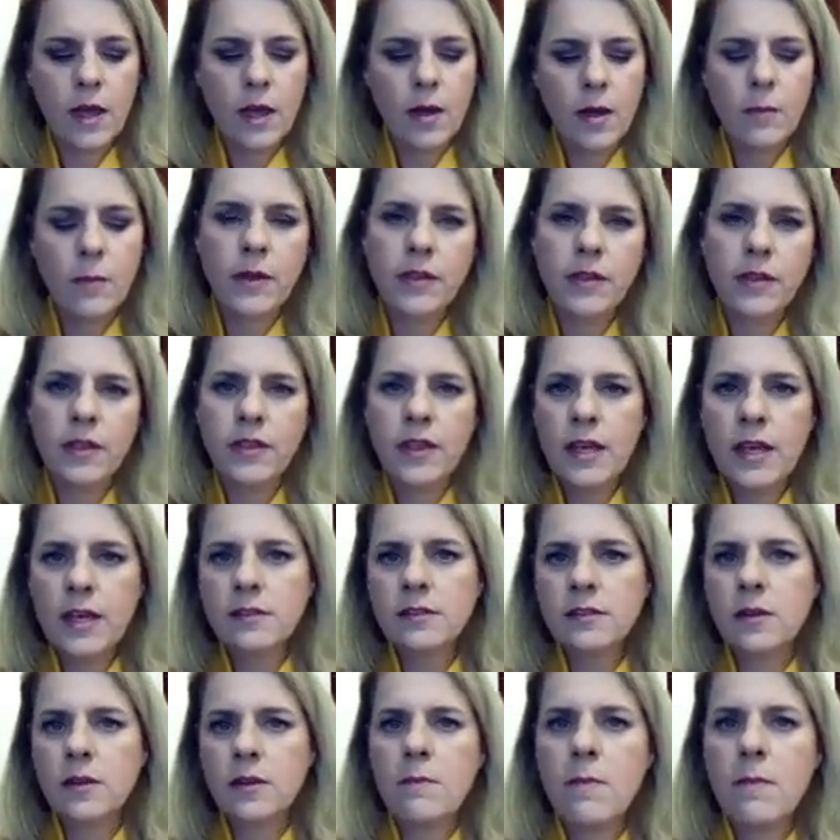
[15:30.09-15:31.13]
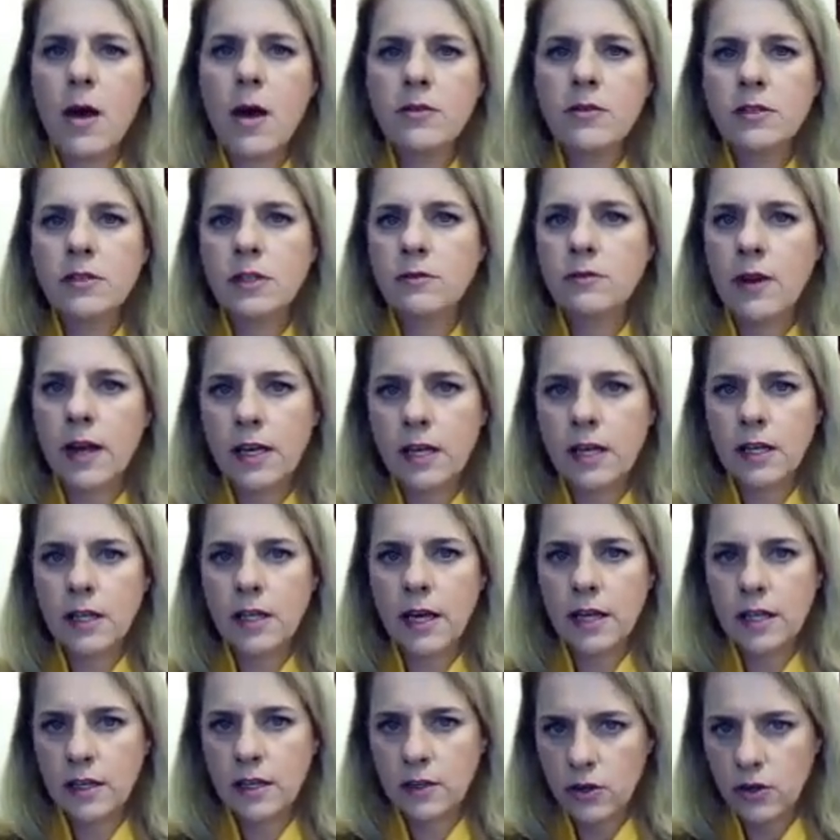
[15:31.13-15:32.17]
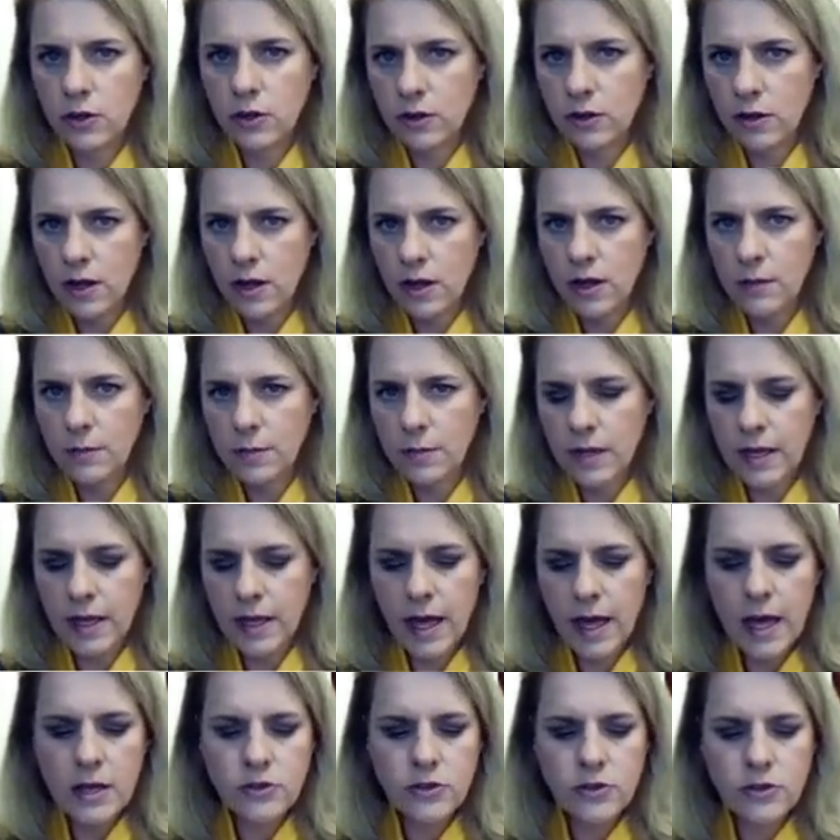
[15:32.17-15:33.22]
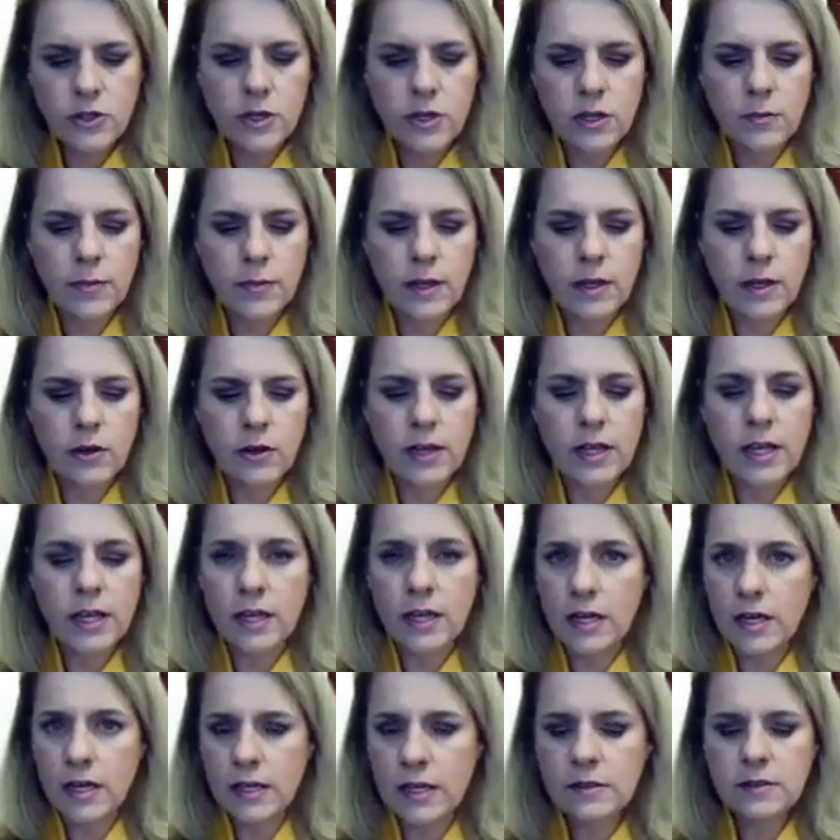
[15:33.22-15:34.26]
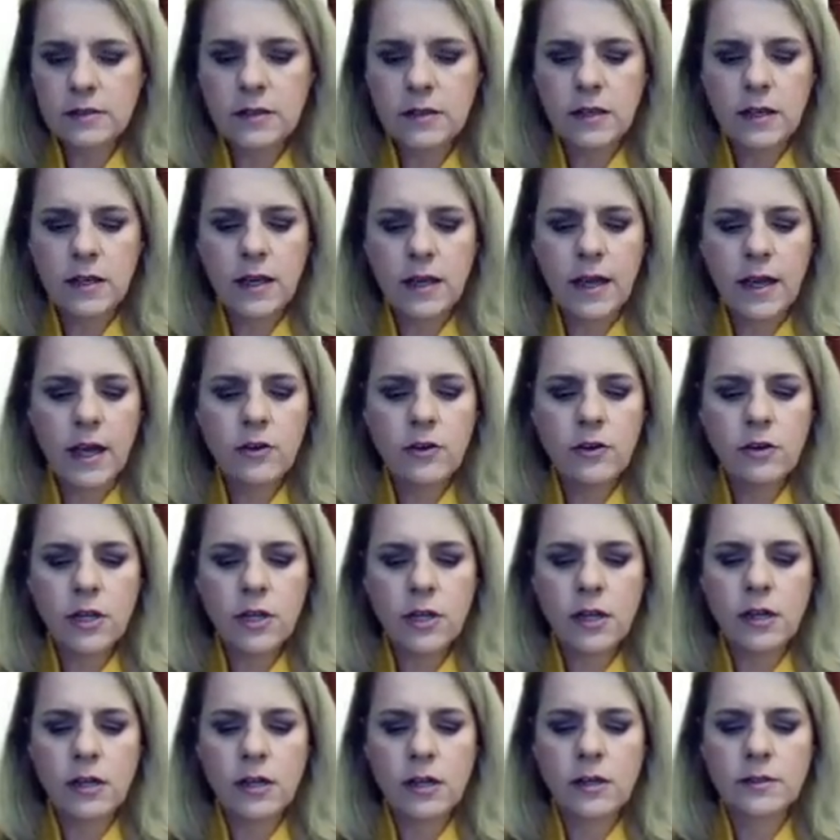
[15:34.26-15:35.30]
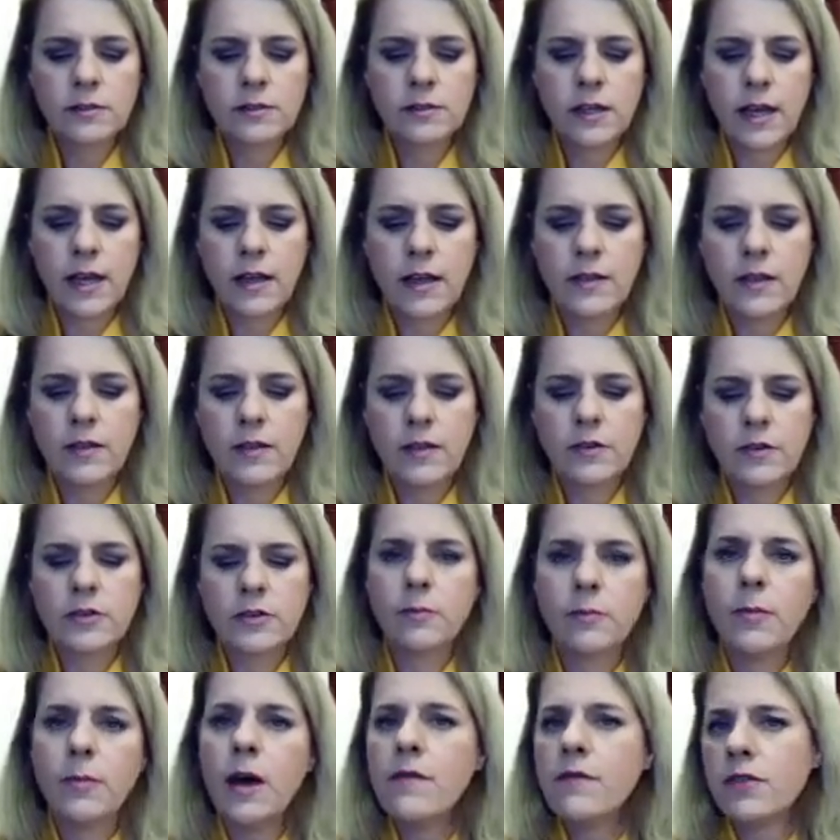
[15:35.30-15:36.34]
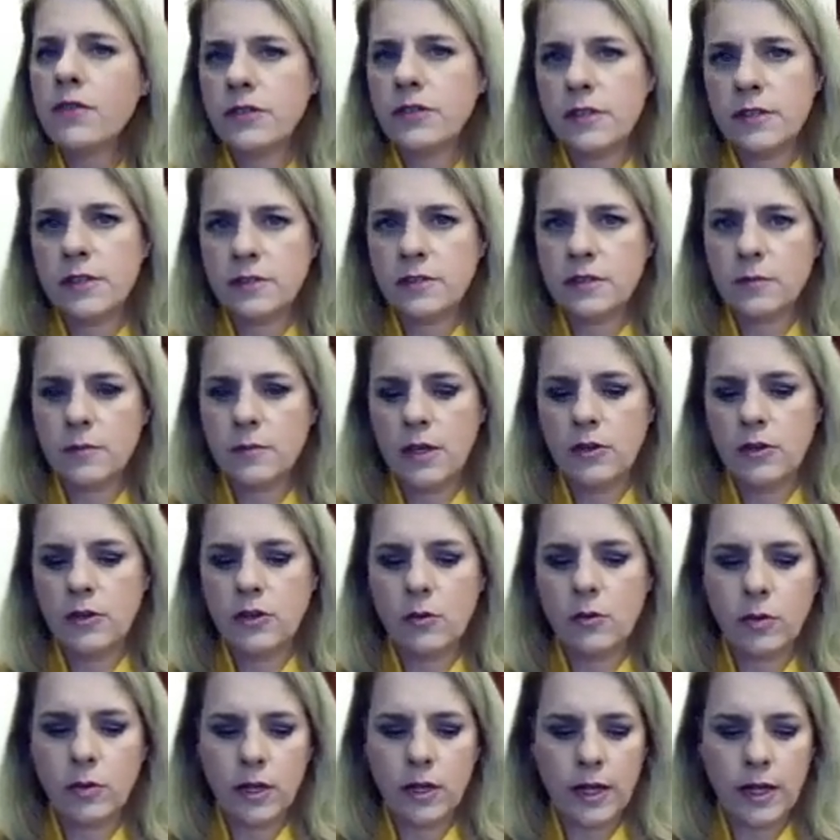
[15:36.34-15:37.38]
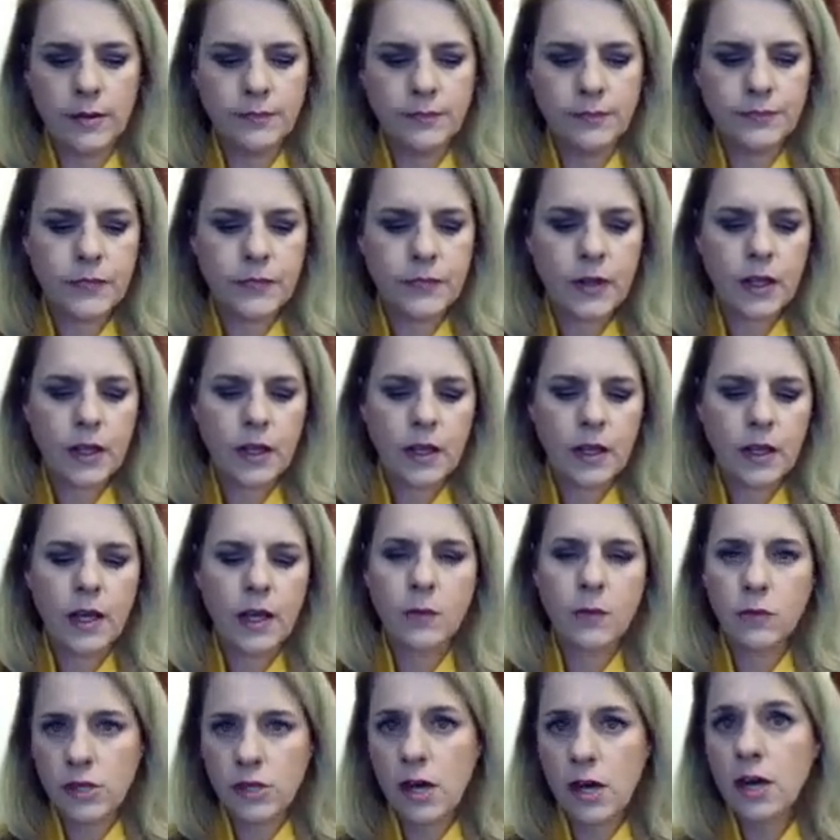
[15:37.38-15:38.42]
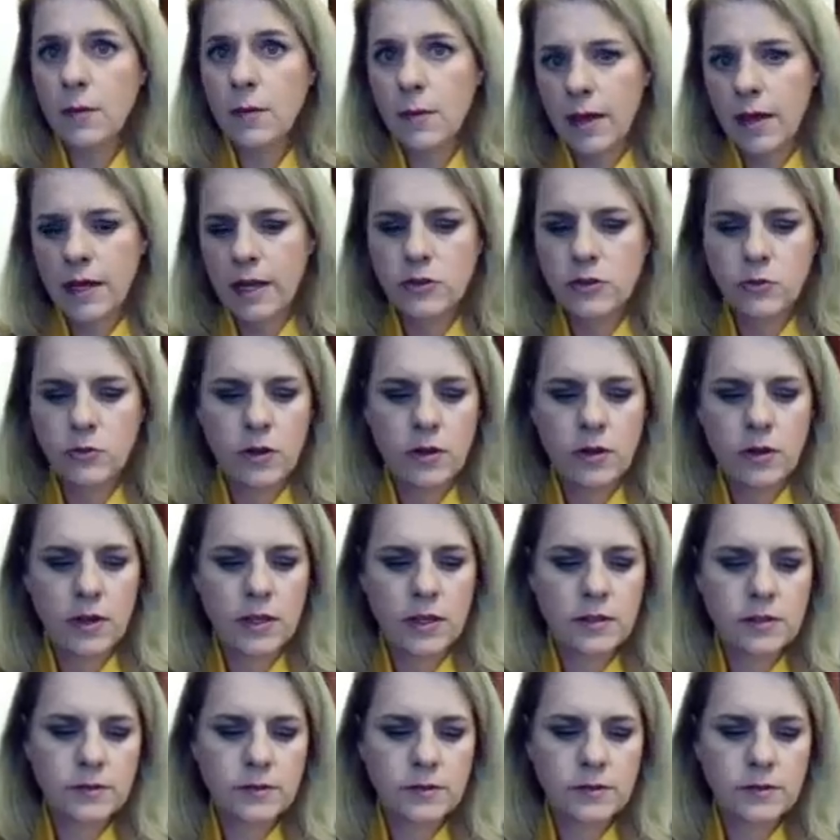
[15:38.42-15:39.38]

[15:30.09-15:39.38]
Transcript: but the things that mostly regulate your pH are going to be your kidneys and your lungs, and then there's a buffer system in your blood. And we'll talk about each one of these.